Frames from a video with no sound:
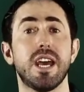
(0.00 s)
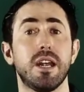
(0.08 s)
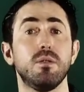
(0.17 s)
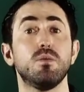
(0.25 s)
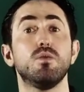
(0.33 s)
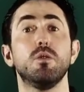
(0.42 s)

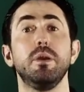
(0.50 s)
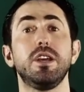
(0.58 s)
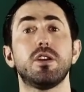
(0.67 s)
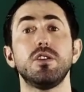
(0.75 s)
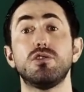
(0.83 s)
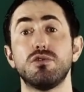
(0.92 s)
then will be
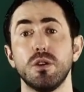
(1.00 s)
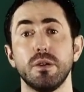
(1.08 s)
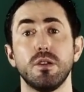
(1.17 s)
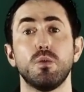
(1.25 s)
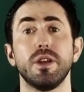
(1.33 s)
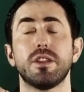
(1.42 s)

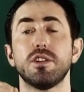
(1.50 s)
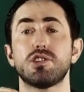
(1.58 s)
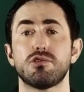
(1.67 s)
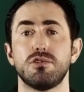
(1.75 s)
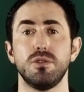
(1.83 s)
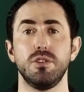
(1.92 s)
congruent with the
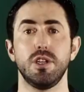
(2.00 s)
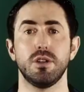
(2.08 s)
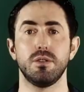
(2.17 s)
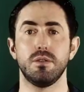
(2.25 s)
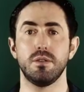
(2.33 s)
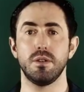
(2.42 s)
true you.